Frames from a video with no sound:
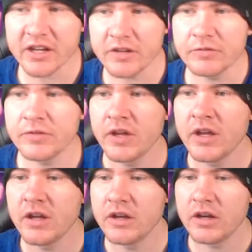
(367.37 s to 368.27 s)
of
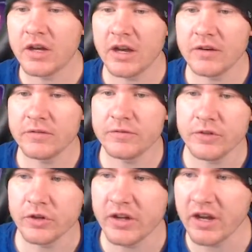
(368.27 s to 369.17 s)
of
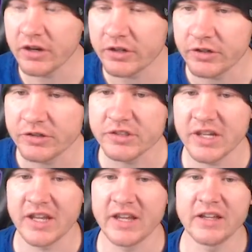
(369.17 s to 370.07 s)
your characters
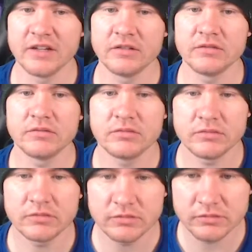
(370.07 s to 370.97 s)
and
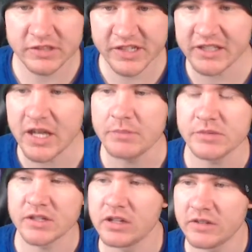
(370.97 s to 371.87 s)
skill
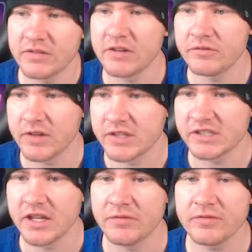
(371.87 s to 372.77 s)
ups and all of that fun
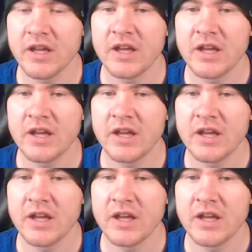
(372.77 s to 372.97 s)
stuff.